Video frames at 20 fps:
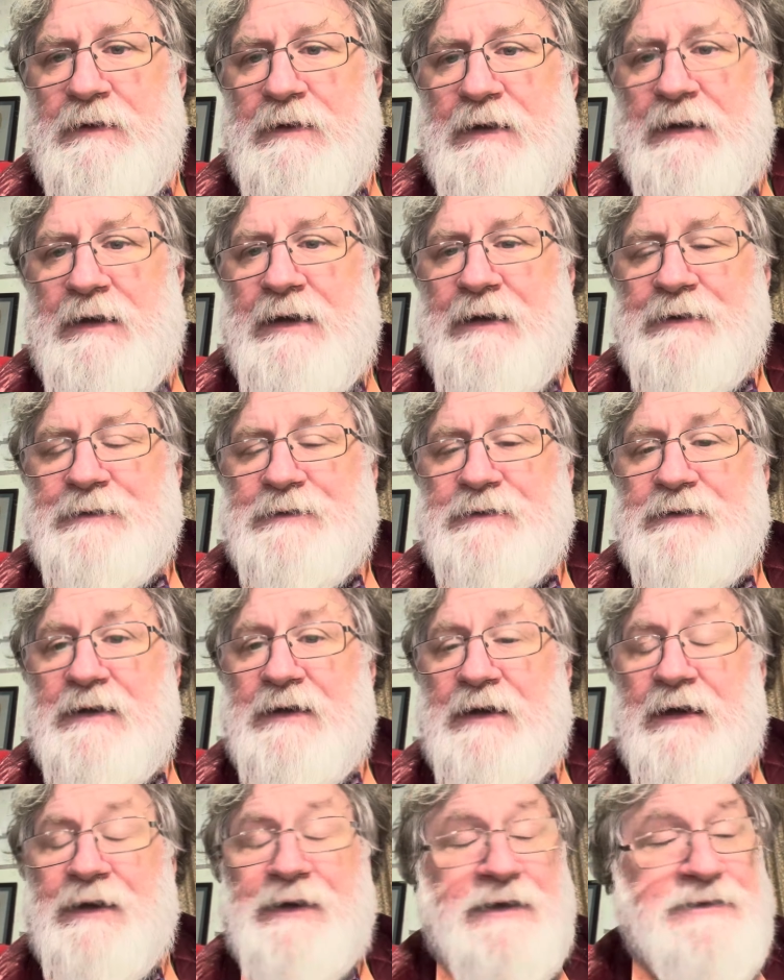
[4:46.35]
And
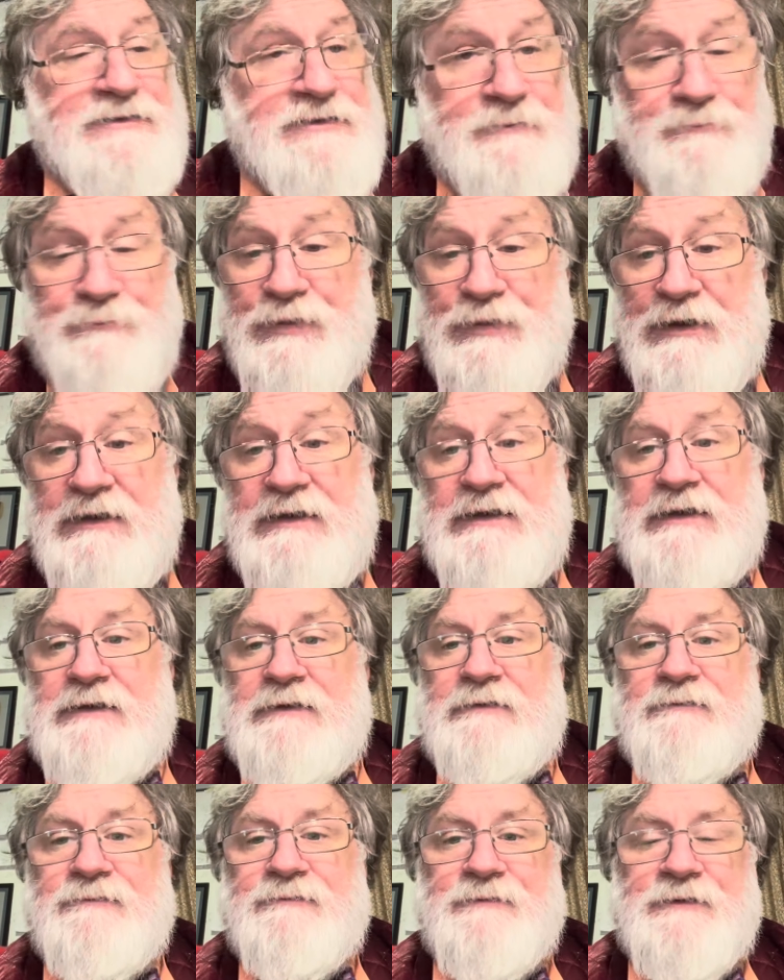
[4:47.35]
I don't
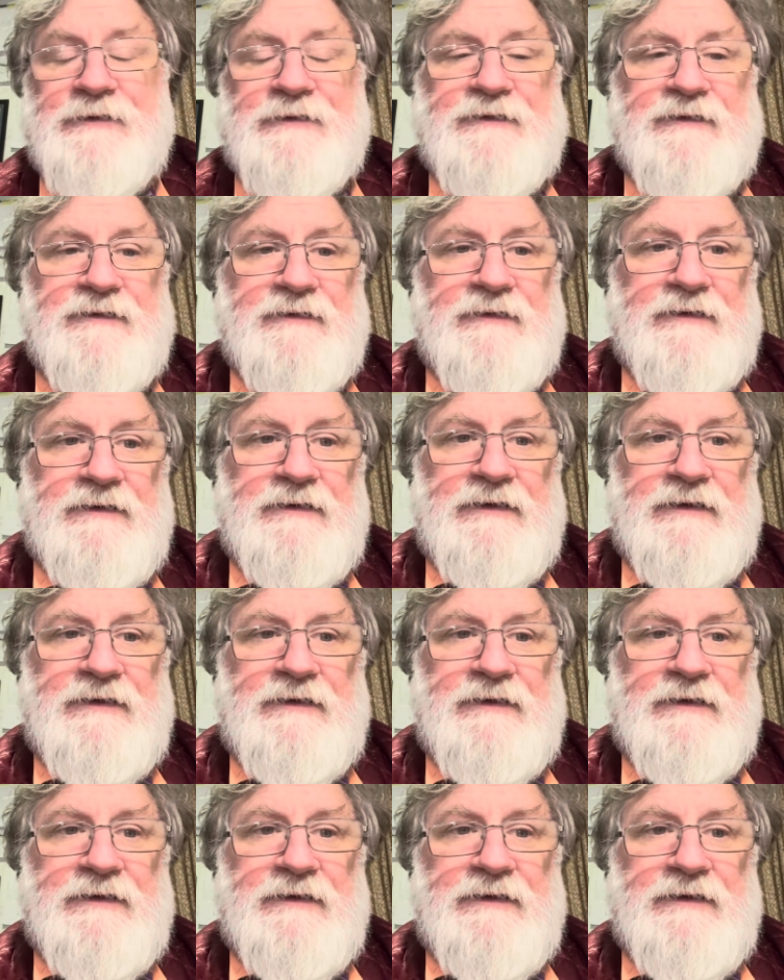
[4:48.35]
believe that,